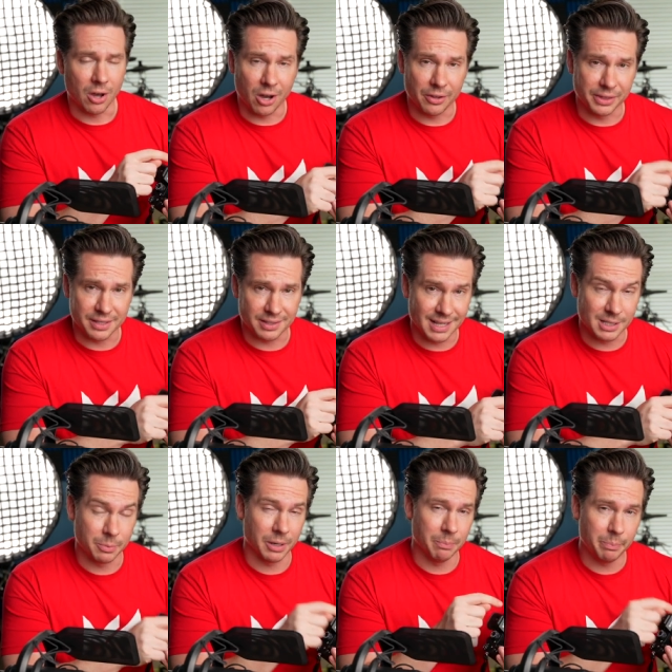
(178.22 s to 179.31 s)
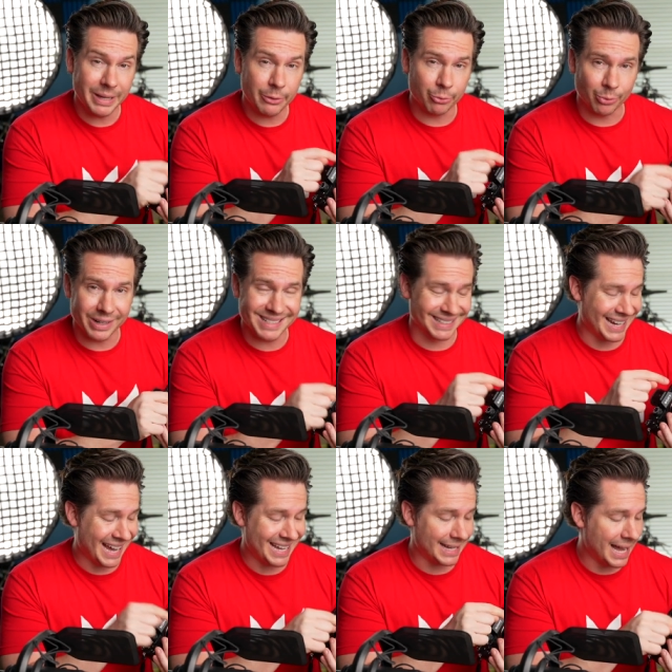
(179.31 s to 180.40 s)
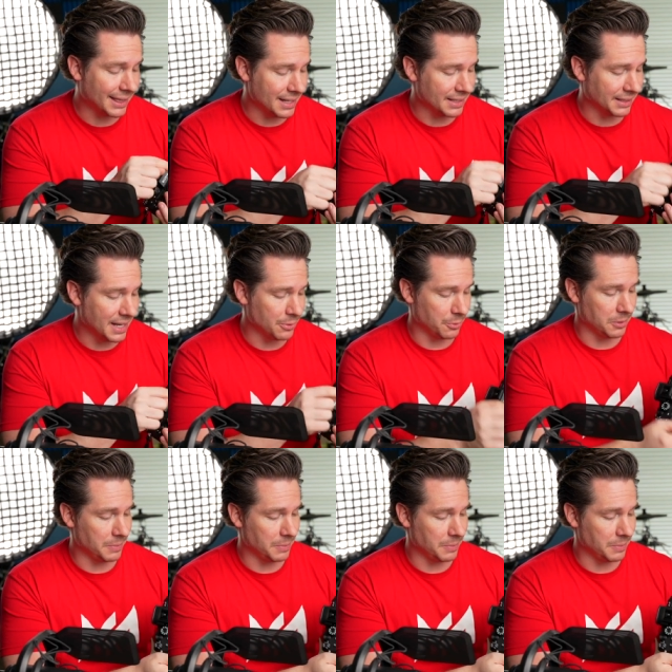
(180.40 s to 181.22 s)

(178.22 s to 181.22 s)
on this lens, but a big reason I got this lens was